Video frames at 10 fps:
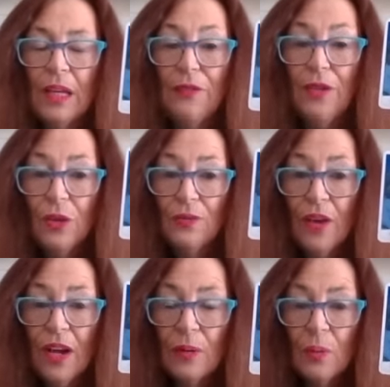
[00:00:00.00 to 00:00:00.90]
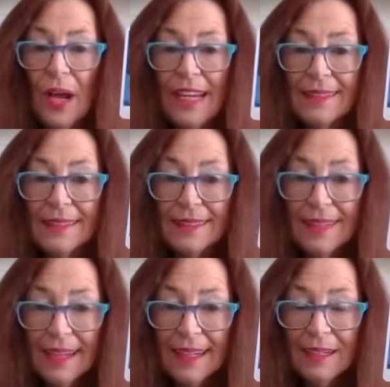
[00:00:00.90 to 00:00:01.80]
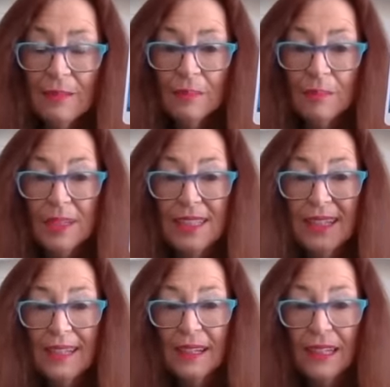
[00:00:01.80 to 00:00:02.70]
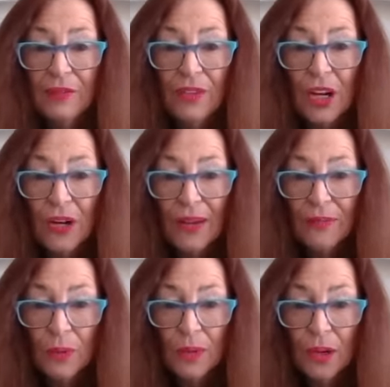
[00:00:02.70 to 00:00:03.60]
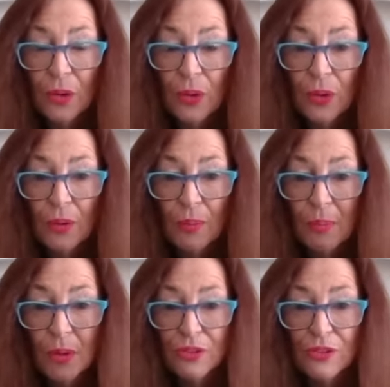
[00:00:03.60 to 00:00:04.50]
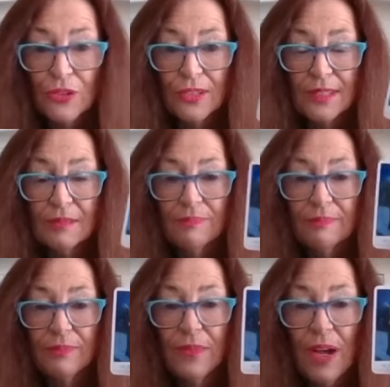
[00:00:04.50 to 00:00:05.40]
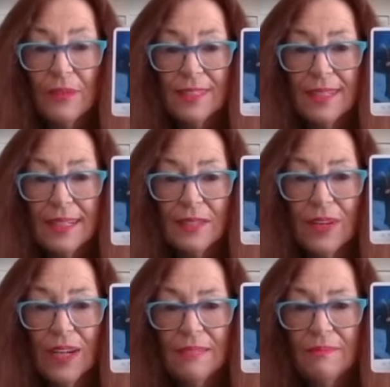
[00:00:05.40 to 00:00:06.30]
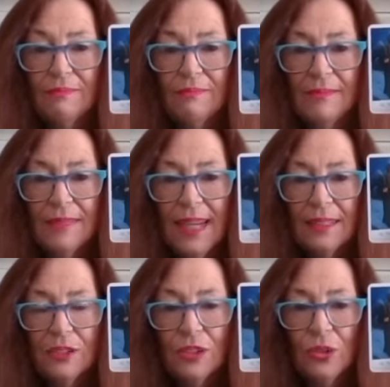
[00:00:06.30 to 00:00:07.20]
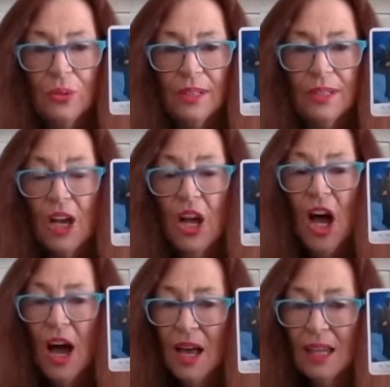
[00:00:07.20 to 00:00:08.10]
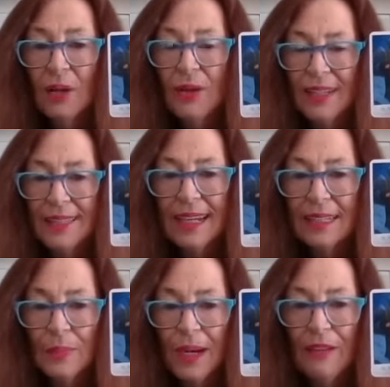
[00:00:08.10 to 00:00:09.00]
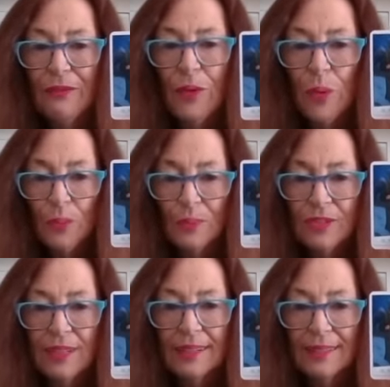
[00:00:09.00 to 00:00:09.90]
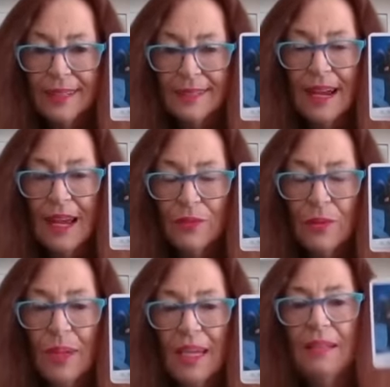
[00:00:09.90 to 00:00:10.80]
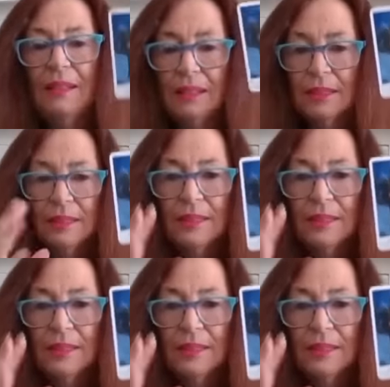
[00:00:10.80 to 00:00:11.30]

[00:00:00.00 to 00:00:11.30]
if you could find a way to study, particularly if you don't have to incur a monstrous 5 and 6 figure debt to do it, higher learning takes many forms, and it doesn't have to be